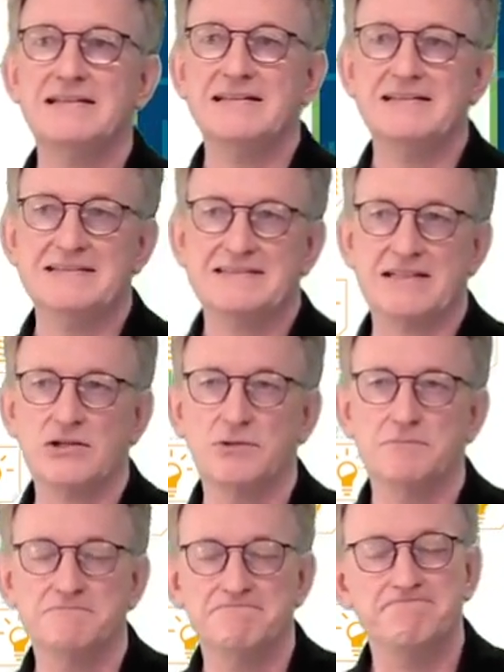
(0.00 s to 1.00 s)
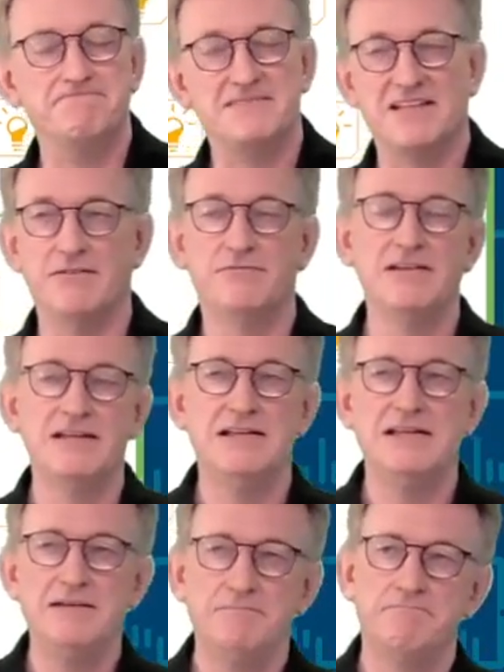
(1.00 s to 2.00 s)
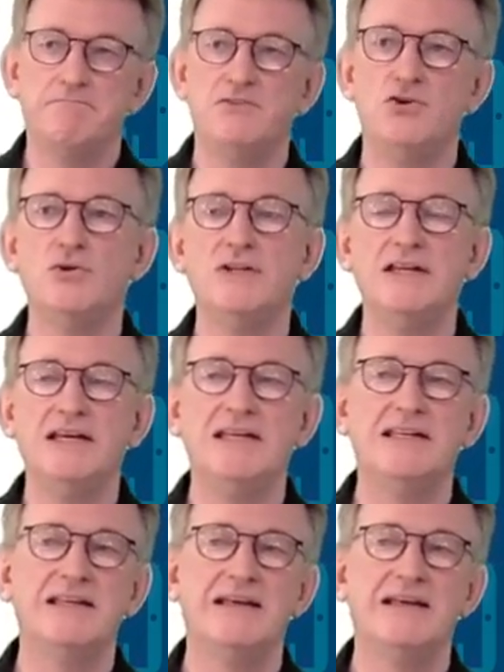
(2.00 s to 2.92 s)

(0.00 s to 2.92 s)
So definitely you need